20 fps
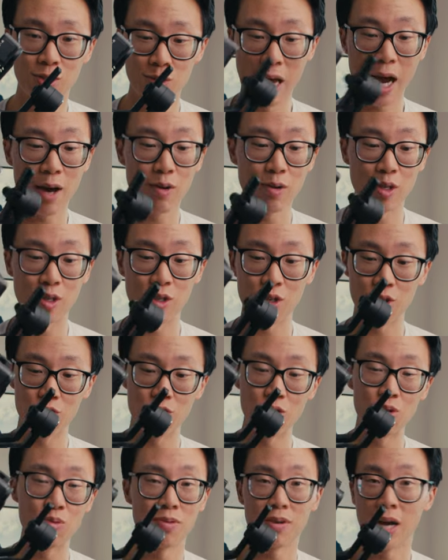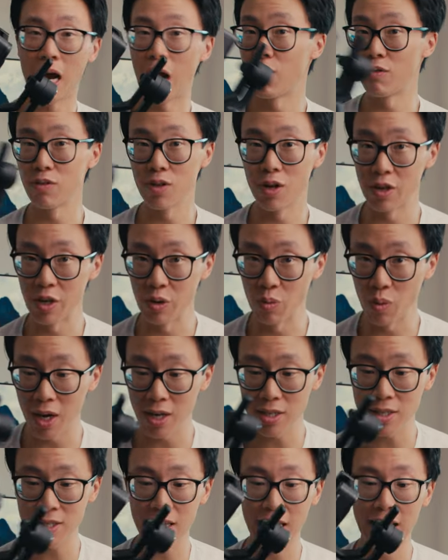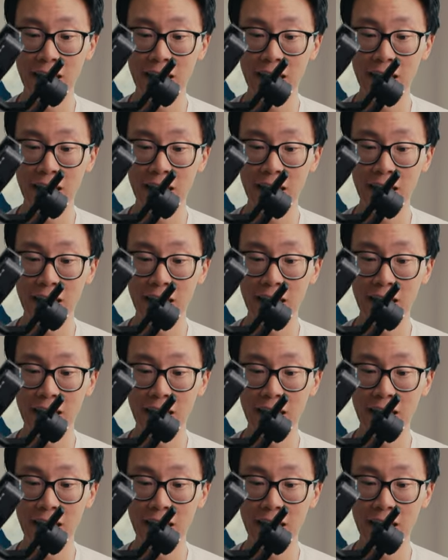So now you can just shoot however long you want